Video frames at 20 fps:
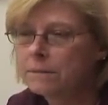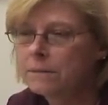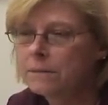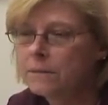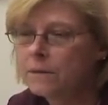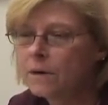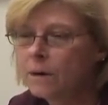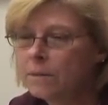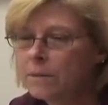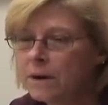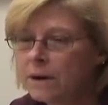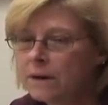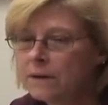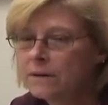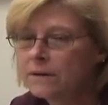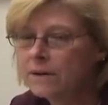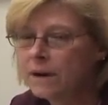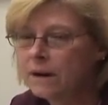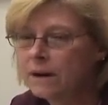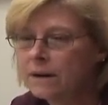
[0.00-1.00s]
somebody
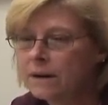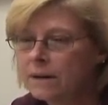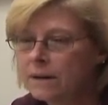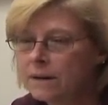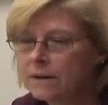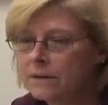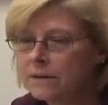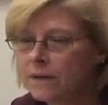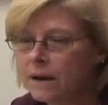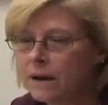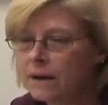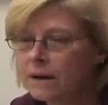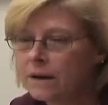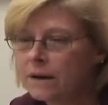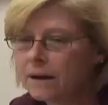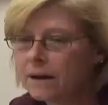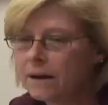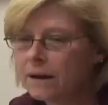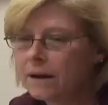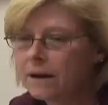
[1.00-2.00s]
standing there saying,
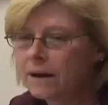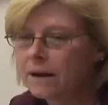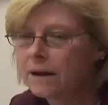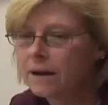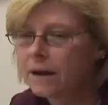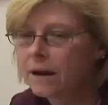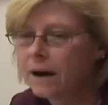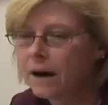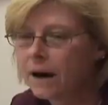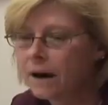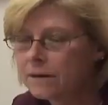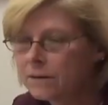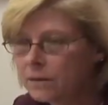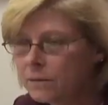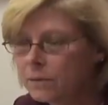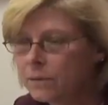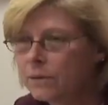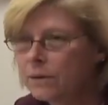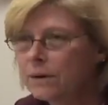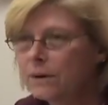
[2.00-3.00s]
I
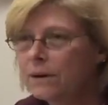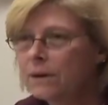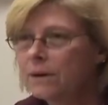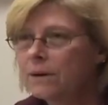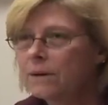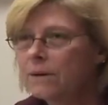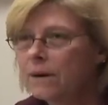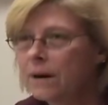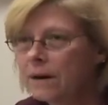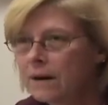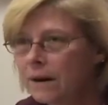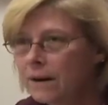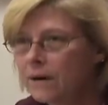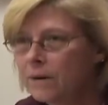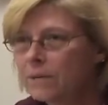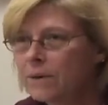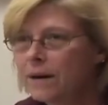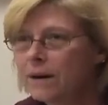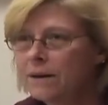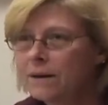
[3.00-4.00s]
support you, I care
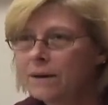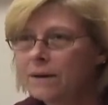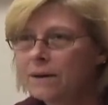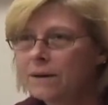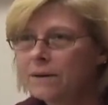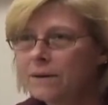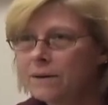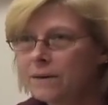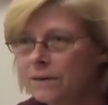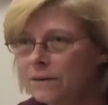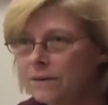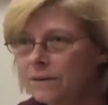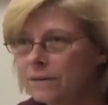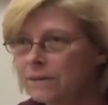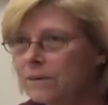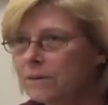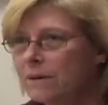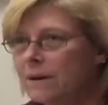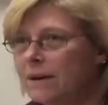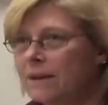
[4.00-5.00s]
about you, you're doing
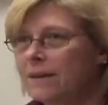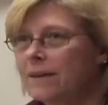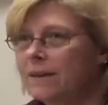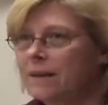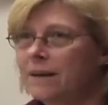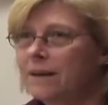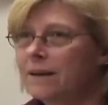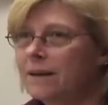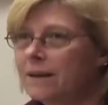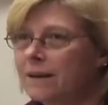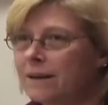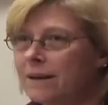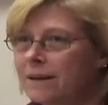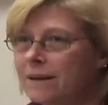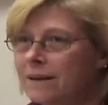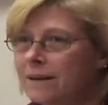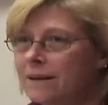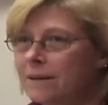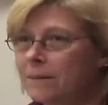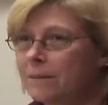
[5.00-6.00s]
the right thing
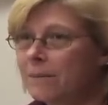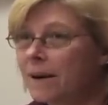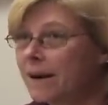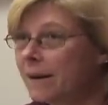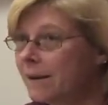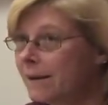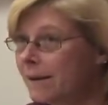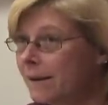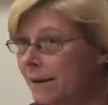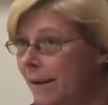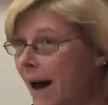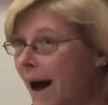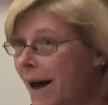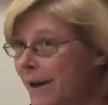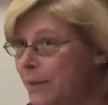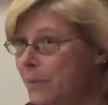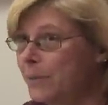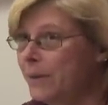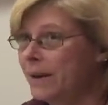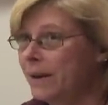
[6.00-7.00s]
by
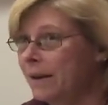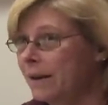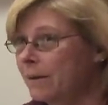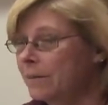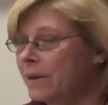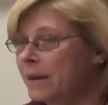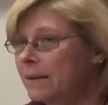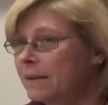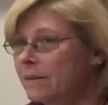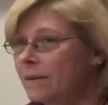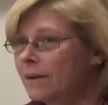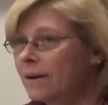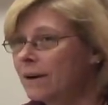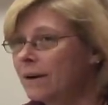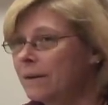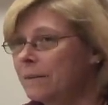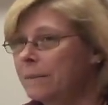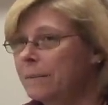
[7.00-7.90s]
not picking up that cigarette.